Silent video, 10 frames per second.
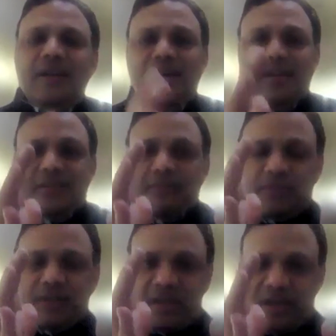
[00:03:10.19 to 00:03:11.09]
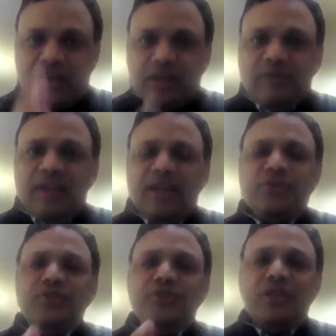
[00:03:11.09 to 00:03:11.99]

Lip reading: the conduct of elections,